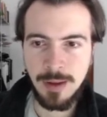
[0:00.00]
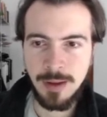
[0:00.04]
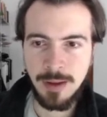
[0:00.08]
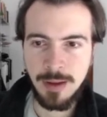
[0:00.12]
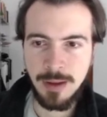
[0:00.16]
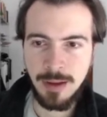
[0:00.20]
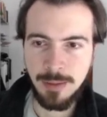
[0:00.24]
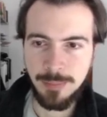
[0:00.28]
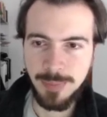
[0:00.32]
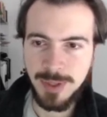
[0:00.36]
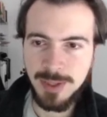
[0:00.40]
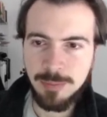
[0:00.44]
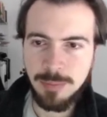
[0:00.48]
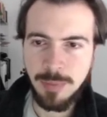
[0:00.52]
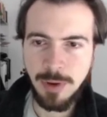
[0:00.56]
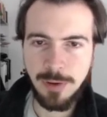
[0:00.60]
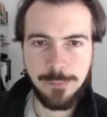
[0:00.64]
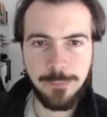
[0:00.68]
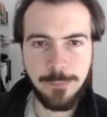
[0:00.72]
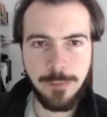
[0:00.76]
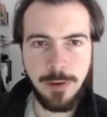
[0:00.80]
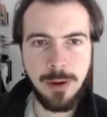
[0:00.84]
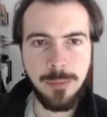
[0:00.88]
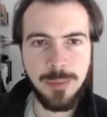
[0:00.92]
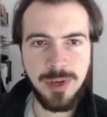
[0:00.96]
A bit more
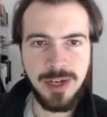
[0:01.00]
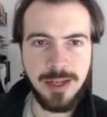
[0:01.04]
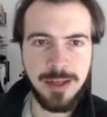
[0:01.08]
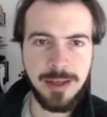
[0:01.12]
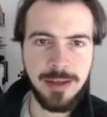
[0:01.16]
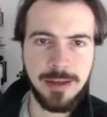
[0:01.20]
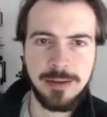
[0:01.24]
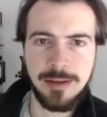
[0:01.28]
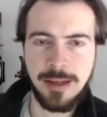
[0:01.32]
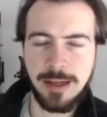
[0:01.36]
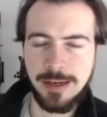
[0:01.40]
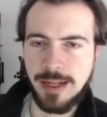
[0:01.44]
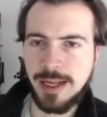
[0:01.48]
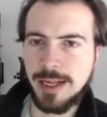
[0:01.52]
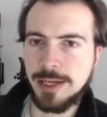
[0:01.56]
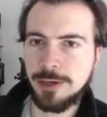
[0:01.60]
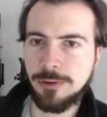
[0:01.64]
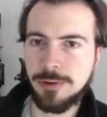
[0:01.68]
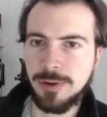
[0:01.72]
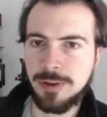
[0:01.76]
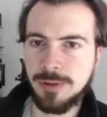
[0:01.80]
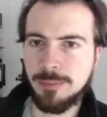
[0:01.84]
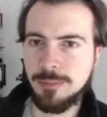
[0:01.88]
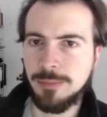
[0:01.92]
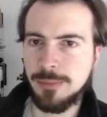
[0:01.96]
formally, that
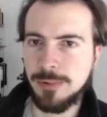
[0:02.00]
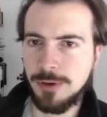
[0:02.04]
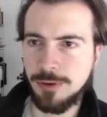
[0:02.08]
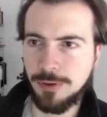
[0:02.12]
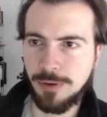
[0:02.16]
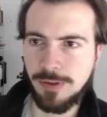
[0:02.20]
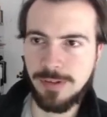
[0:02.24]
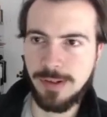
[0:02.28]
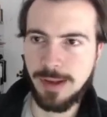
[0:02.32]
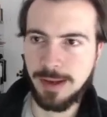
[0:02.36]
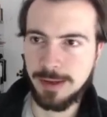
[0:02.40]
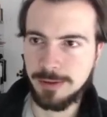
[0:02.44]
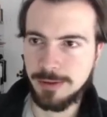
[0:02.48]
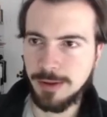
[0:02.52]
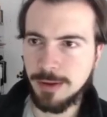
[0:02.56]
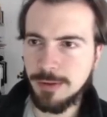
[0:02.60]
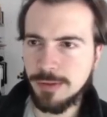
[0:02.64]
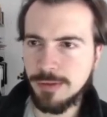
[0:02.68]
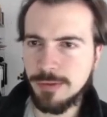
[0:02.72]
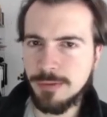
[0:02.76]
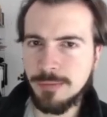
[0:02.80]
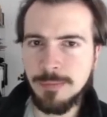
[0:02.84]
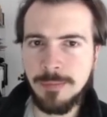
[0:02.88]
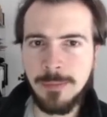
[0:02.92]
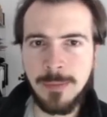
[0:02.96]
algorithm looks like
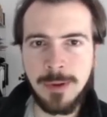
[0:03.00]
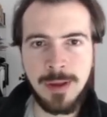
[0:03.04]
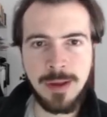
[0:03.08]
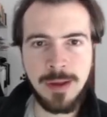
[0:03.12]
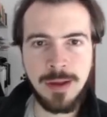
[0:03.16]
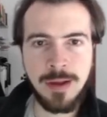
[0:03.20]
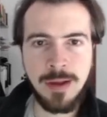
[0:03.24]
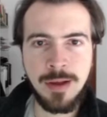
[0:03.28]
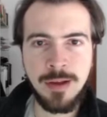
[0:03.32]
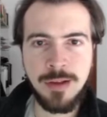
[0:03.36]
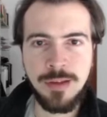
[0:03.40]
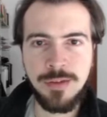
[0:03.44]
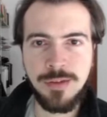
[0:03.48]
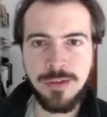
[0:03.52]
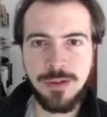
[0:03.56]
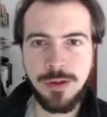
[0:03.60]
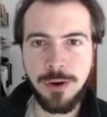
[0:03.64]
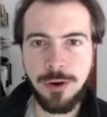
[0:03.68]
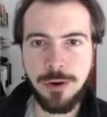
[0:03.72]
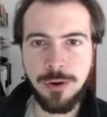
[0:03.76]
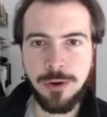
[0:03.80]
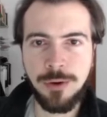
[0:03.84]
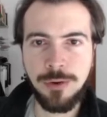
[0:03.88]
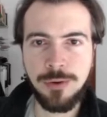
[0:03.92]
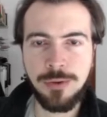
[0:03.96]
this.
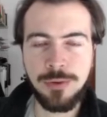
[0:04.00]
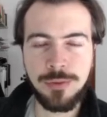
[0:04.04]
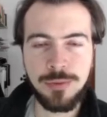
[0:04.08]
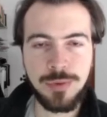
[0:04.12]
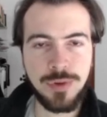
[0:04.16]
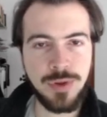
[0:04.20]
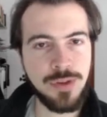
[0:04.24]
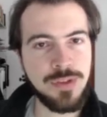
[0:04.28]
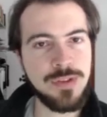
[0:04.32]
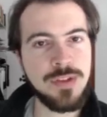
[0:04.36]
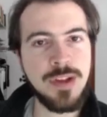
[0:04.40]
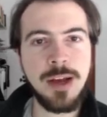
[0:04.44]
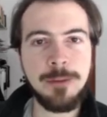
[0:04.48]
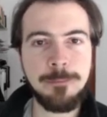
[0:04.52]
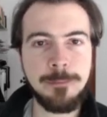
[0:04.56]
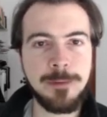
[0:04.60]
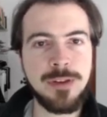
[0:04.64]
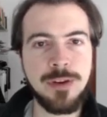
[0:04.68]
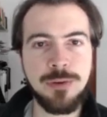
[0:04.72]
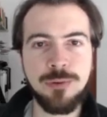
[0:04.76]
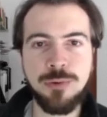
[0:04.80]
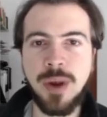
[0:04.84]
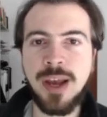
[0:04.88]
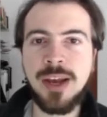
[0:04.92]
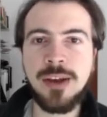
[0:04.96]
So you start with a
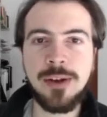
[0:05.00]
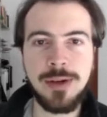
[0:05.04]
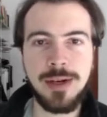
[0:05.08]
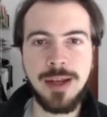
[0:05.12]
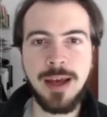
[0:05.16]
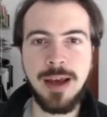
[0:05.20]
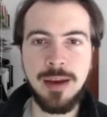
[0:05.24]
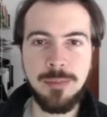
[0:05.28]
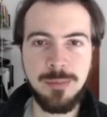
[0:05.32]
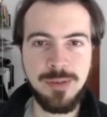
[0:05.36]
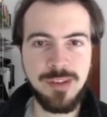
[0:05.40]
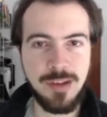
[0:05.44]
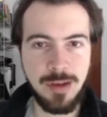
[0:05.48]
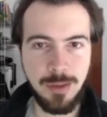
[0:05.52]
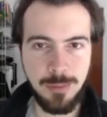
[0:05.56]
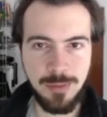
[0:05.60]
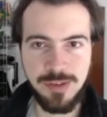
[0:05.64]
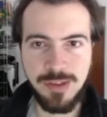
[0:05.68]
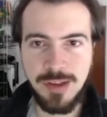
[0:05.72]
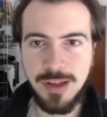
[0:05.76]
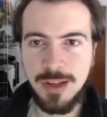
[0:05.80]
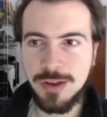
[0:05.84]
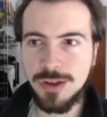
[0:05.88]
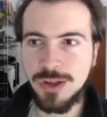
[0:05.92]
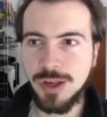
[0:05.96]
regular
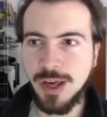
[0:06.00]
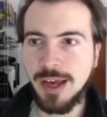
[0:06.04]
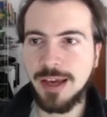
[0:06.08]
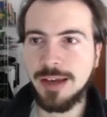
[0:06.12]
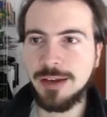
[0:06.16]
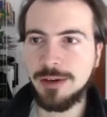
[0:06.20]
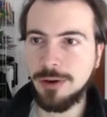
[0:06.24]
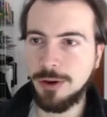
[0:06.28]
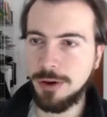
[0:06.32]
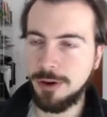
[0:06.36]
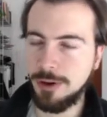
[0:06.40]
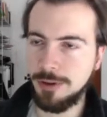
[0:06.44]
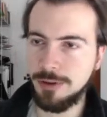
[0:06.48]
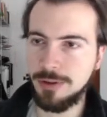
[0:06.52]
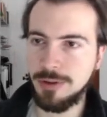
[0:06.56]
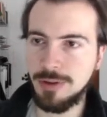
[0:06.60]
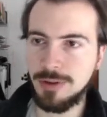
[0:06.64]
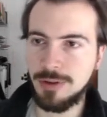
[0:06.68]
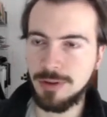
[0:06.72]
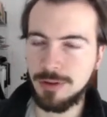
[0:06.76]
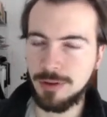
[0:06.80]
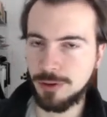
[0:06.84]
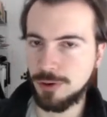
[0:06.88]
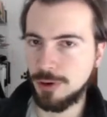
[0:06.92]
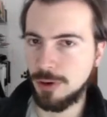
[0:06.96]
MCMC chain on
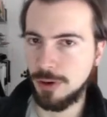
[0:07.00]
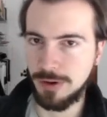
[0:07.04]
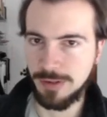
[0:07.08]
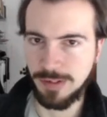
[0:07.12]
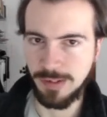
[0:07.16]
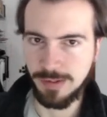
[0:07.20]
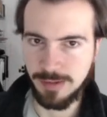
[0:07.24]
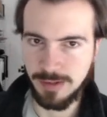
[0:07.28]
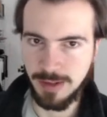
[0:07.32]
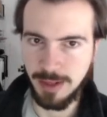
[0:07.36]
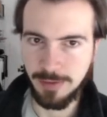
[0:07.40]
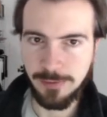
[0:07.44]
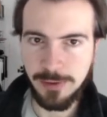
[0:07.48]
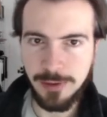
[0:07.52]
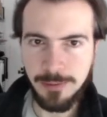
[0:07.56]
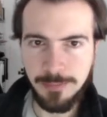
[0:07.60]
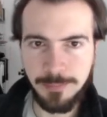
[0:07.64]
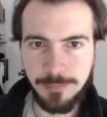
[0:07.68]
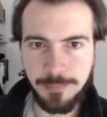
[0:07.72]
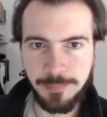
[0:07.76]
the coarsest level,